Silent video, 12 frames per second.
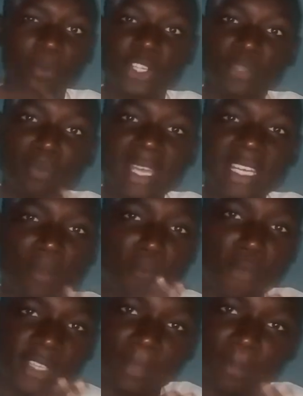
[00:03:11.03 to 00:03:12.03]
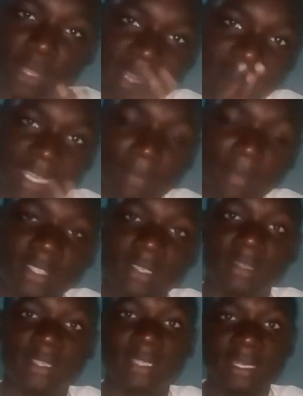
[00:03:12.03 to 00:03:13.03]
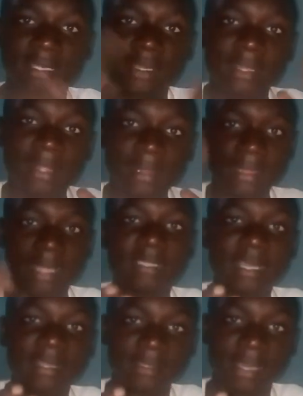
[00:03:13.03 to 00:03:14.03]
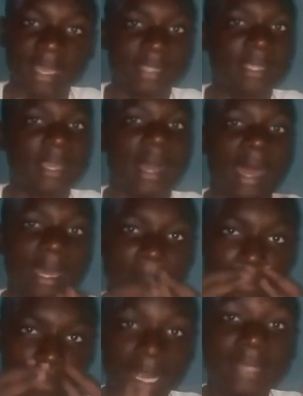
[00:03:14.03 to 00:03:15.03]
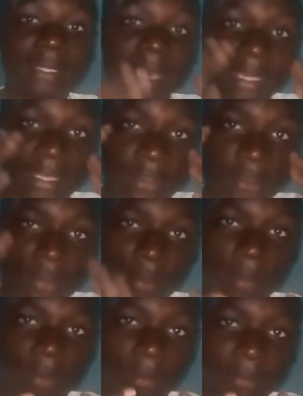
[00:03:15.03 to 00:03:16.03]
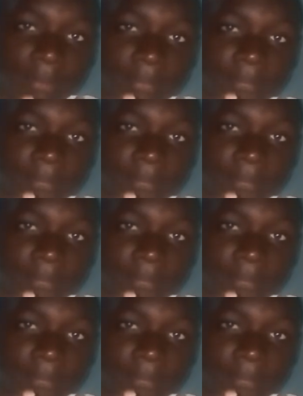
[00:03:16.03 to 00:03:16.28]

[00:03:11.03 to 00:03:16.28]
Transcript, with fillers: So you must make the most important elements in your design larger in size and brighter in color.